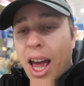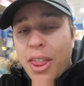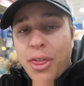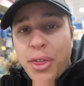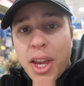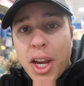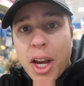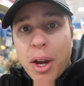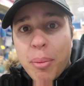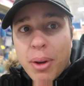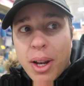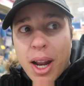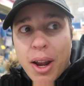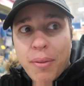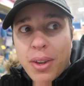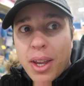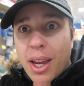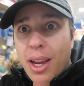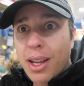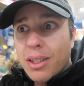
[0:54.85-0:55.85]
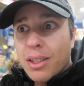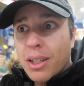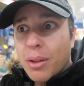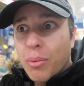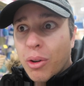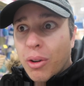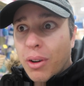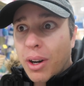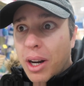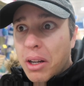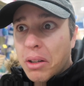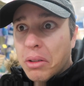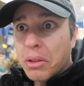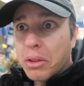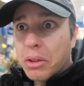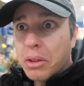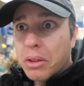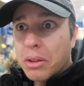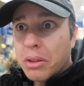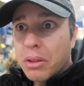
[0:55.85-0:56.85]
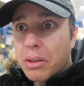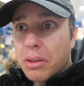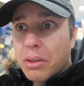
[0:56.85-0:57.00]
I think I'm gonna have to head somewhere else.